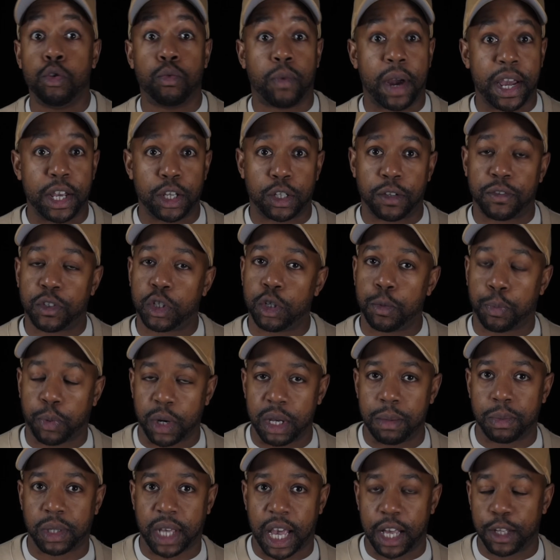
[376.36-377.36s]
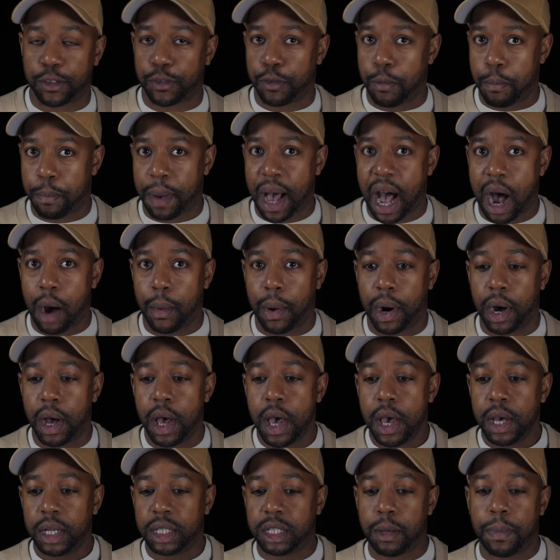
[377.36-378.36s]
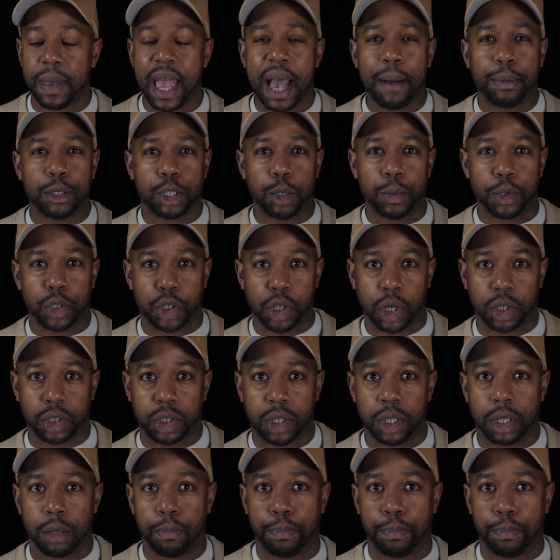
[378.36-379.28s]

range of Supreme skates from Bauer to be able to adjust to the